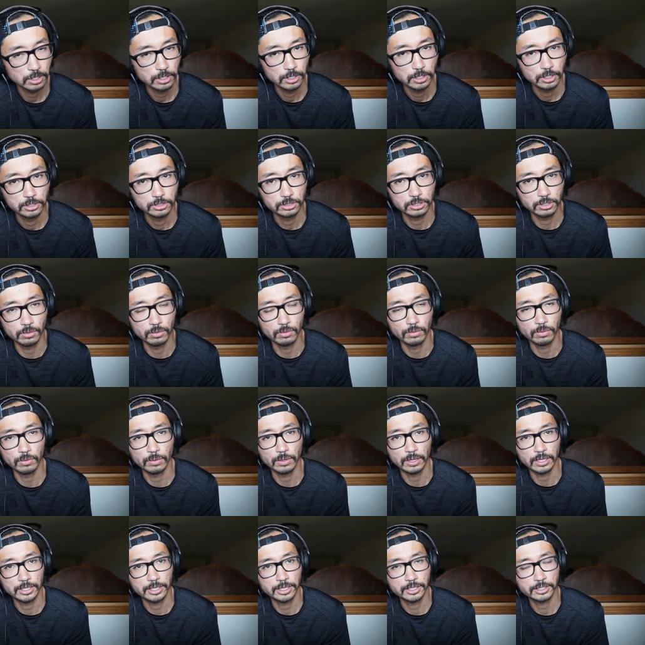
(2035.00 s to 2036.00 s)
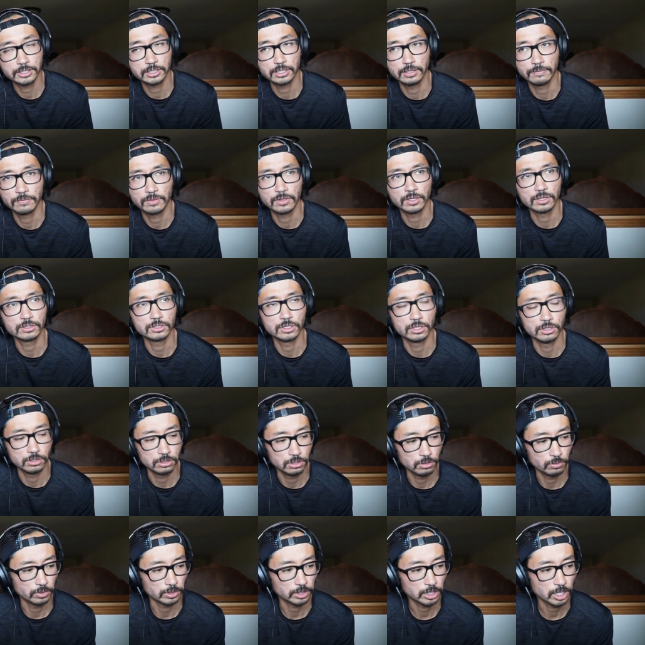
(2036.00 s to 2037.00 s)
So I guess if there's a
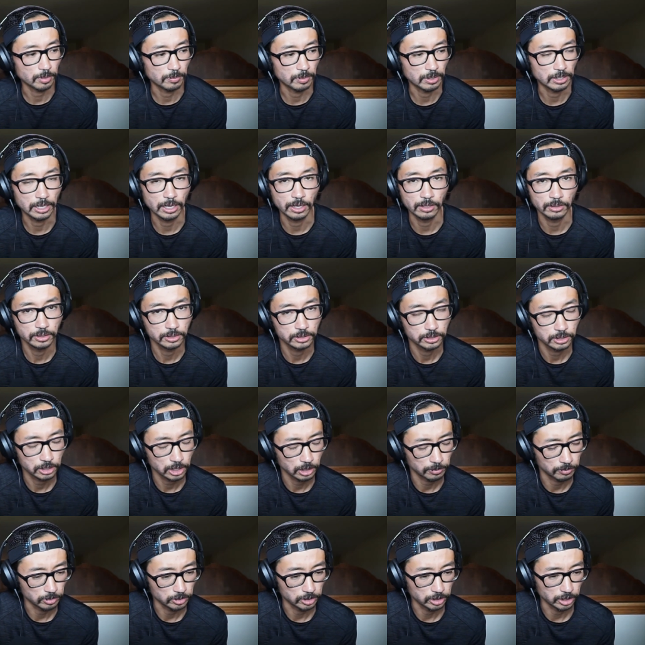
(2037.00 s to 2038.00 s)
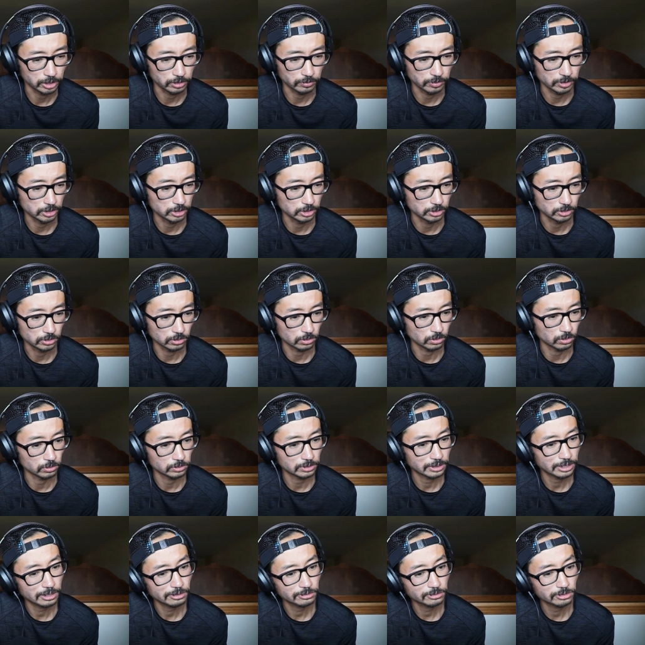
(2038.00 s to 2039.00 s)
new one coming out, it's a couple generations old
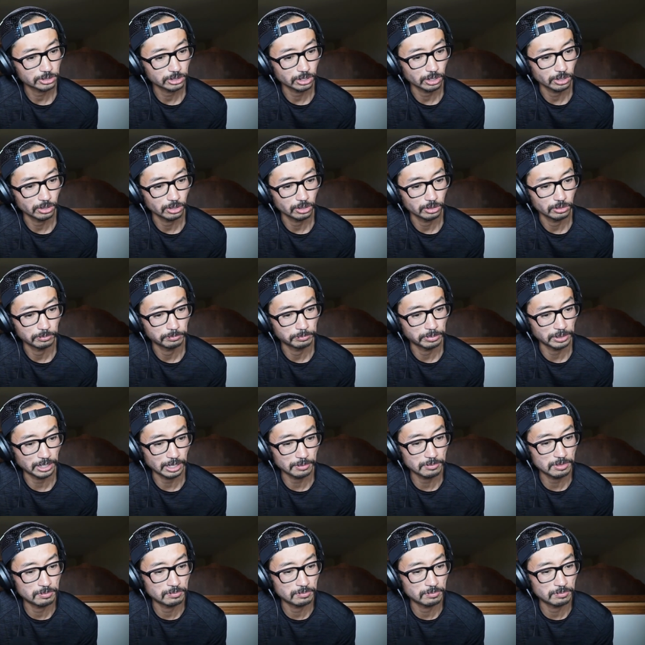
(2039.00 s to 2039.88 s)
now. So, but I mean,